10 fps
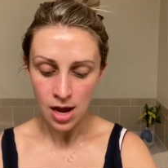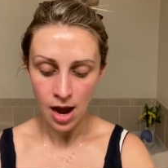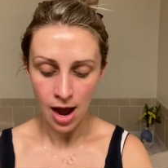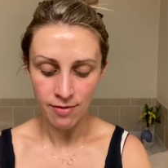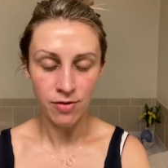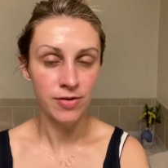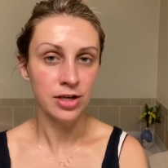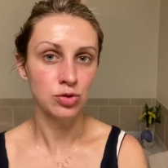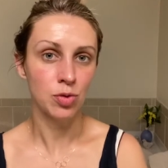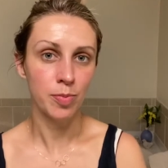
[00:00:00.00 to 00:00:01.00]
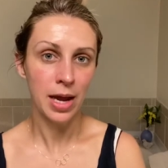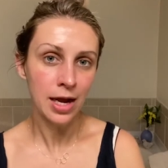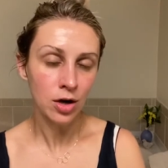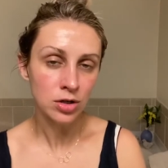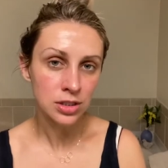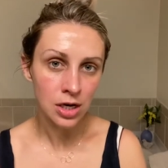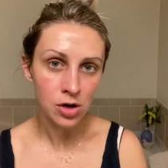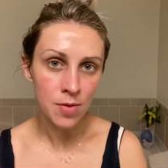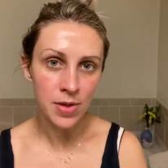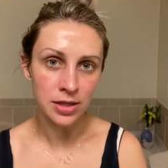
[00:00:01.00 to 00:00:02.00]
I have a face repair
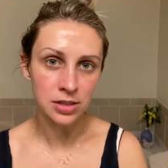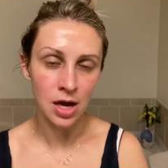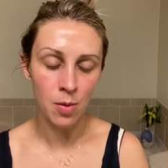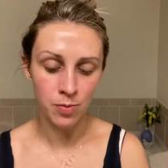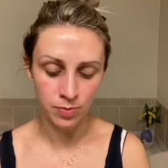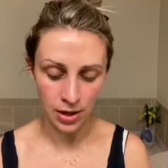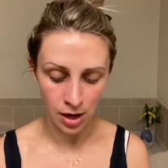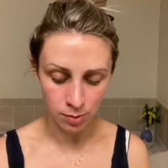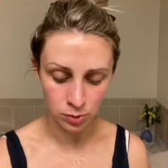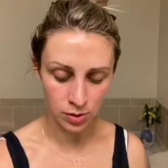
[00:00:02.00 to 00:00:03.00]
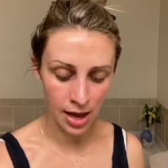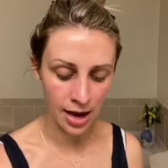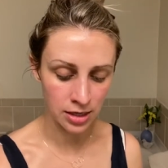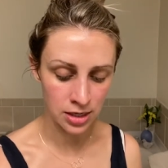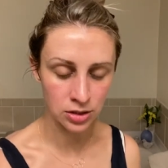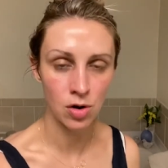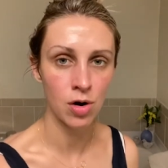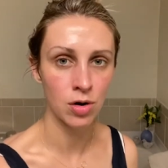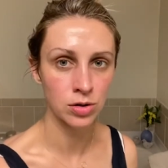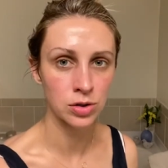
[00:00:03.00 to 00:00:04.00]
serum that helps with acne
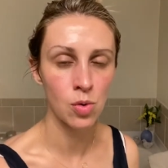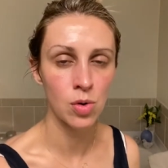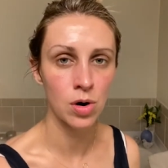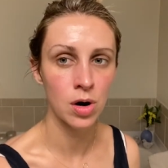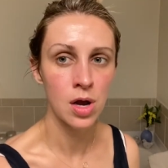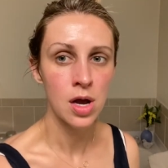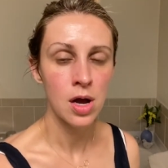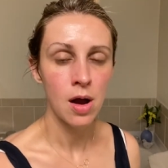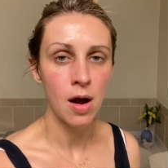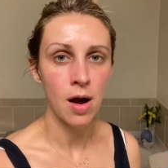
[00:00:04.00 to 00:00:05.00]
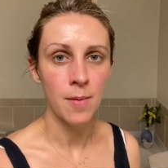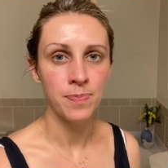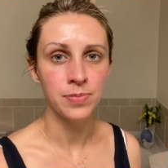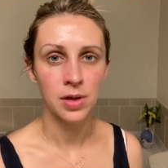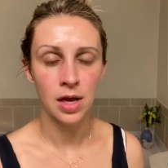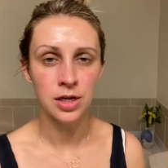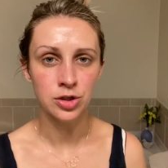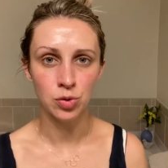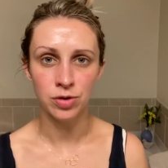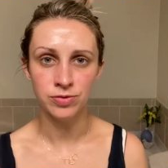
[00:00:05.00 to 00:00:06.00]
scars or any
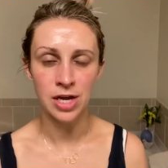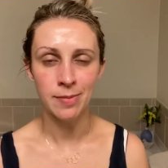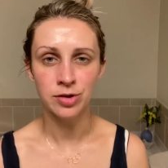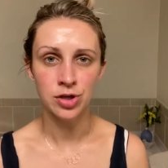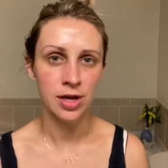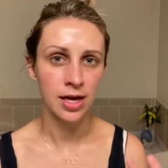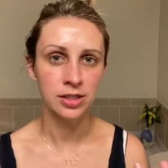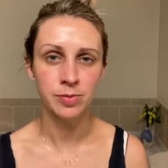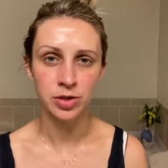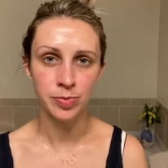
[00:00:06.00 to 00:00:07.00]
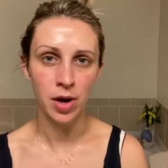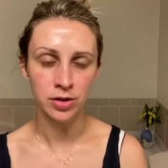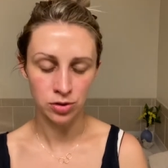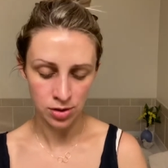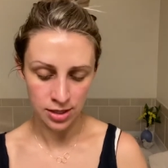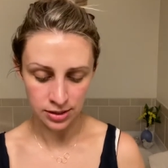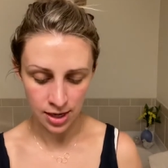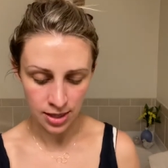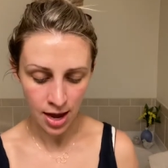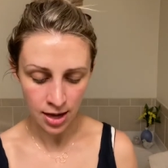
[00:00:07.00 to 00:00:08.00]
sort of damaging eczema spots or things
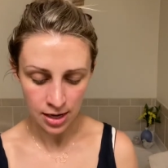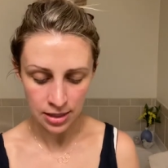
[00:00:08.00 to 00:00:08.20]
like that.